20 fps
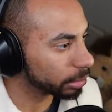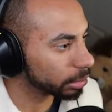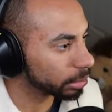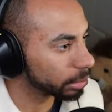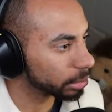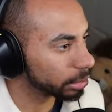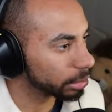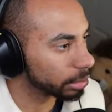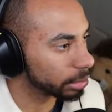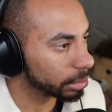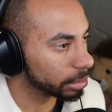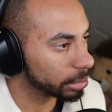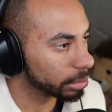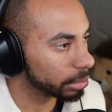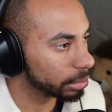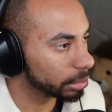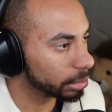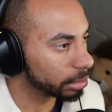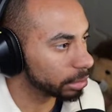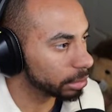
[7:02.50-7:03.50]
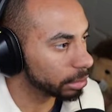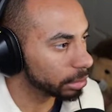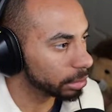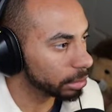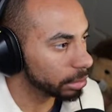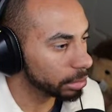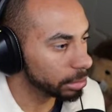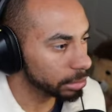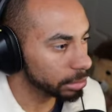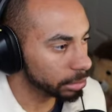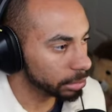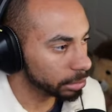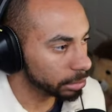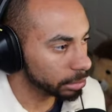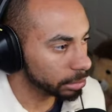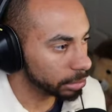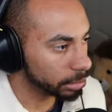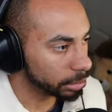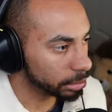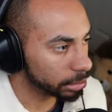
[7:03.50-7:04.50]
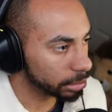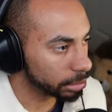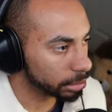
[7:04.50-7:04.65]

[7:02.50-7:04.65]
(silence)